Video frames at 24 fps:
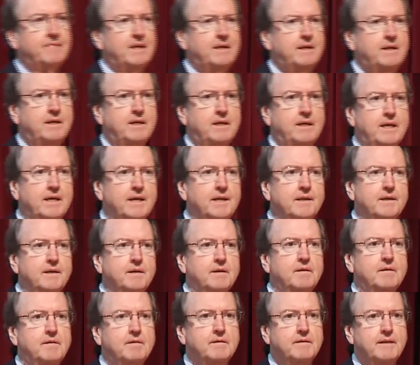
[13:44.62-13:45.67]
in
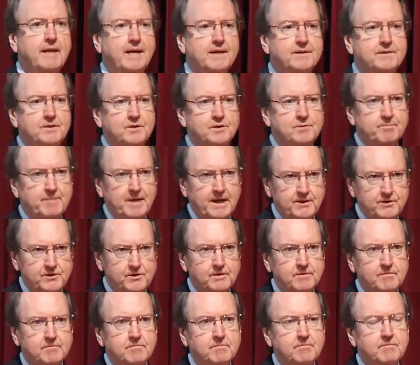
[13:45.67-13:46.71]
NASA's
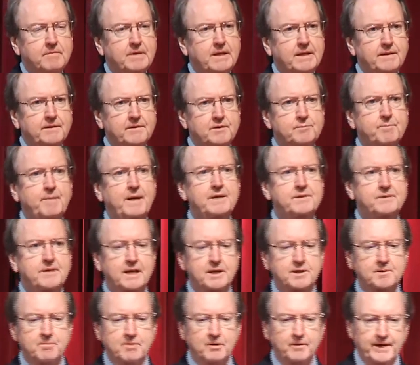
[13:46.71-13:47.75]
budget, in the space
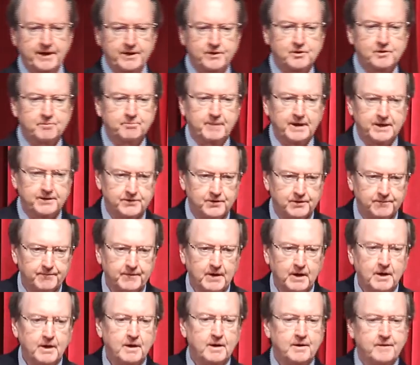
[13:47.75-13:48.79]
exploration budget.
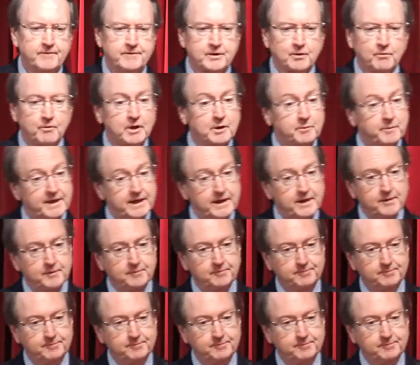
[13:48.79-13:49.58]
So what do?